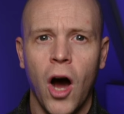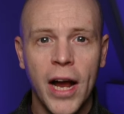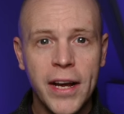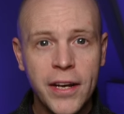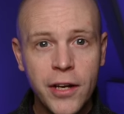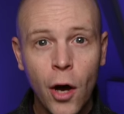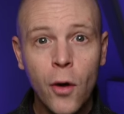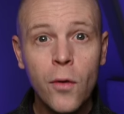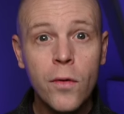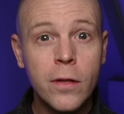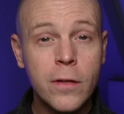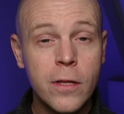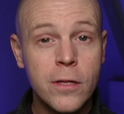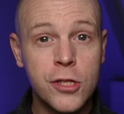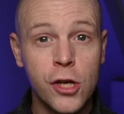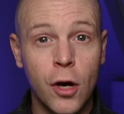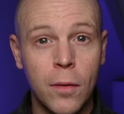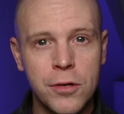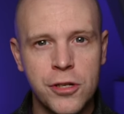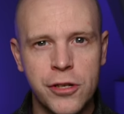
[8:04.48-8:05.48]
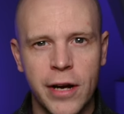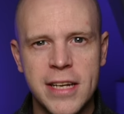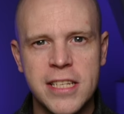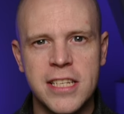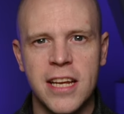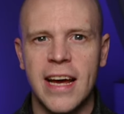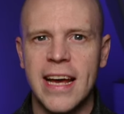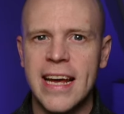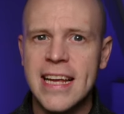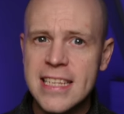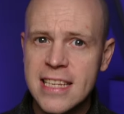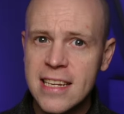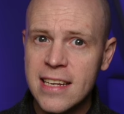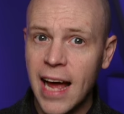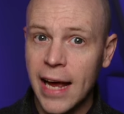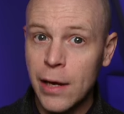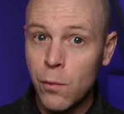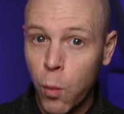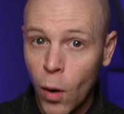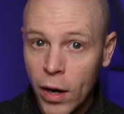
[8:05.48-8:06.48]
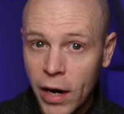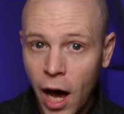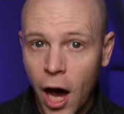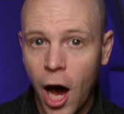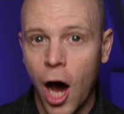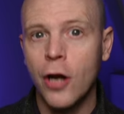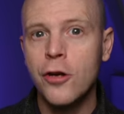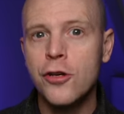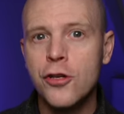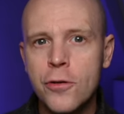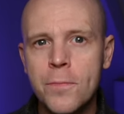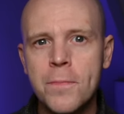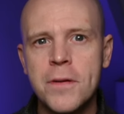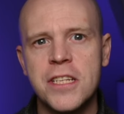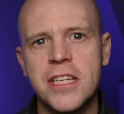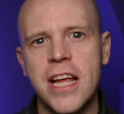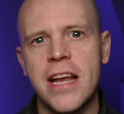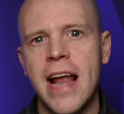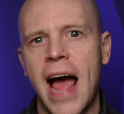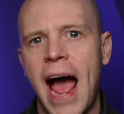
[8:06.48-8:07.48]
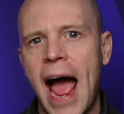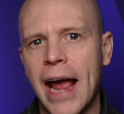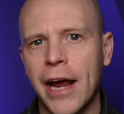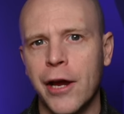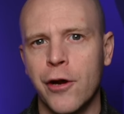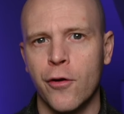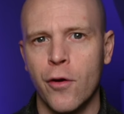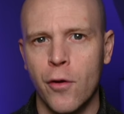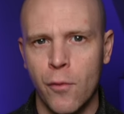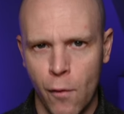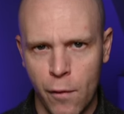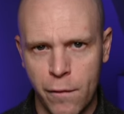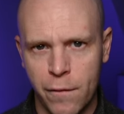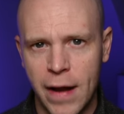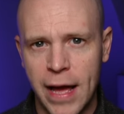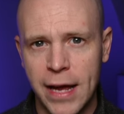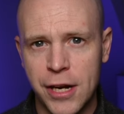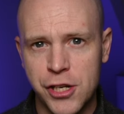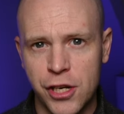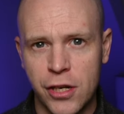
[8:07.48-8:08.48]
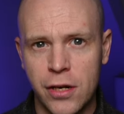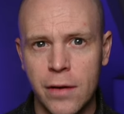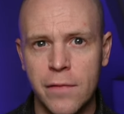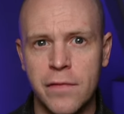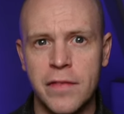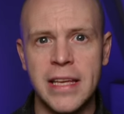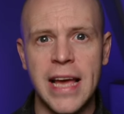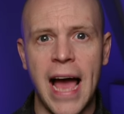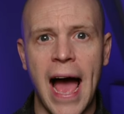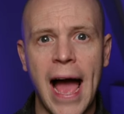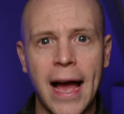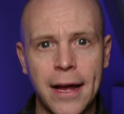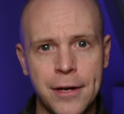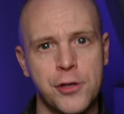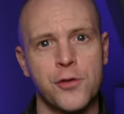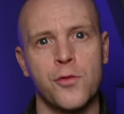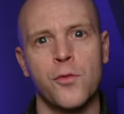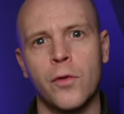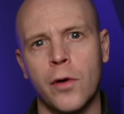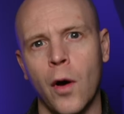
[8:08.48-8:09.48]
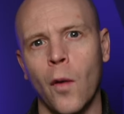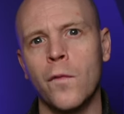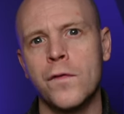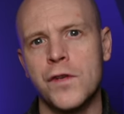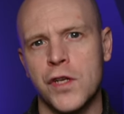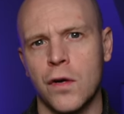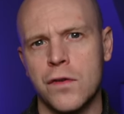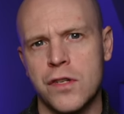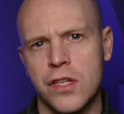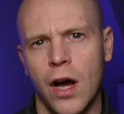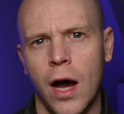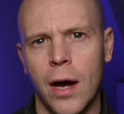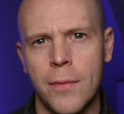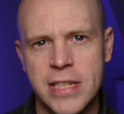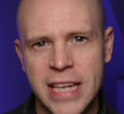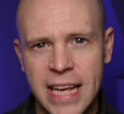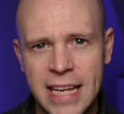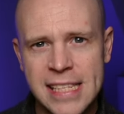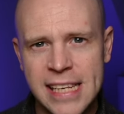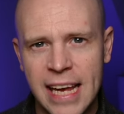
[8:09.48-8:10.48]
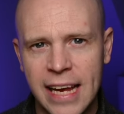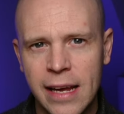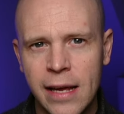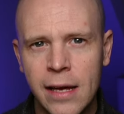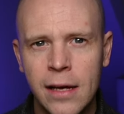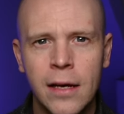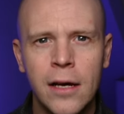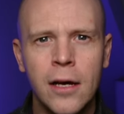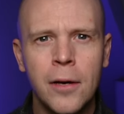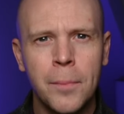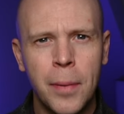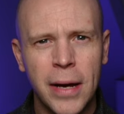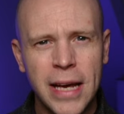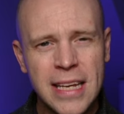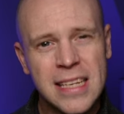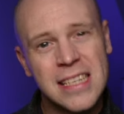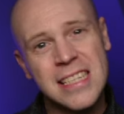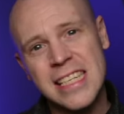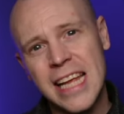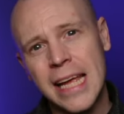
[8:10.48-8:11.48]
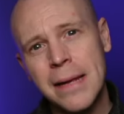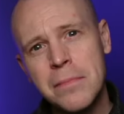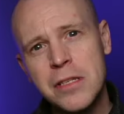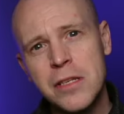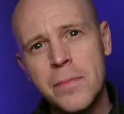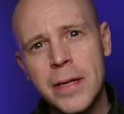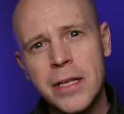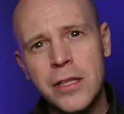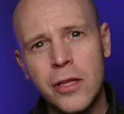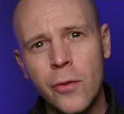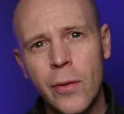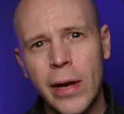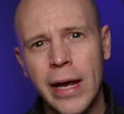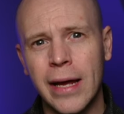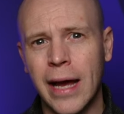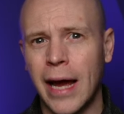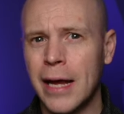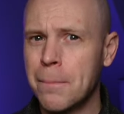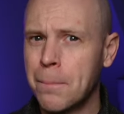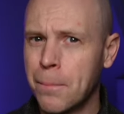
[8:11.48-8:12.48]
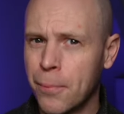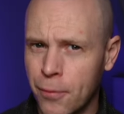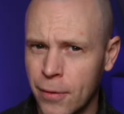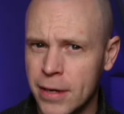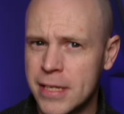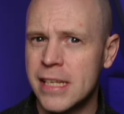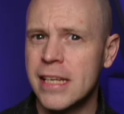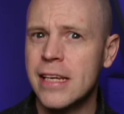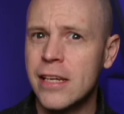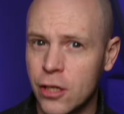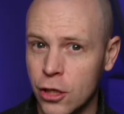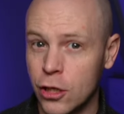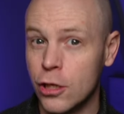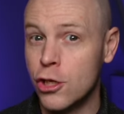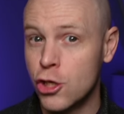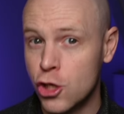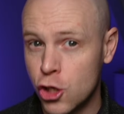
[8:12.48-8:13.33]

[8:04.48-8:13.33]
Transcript: I know that the top tracer isn't a 100% accurate reflection of the actual golf shots that I was hitting, but it seemed to be doing a pretty good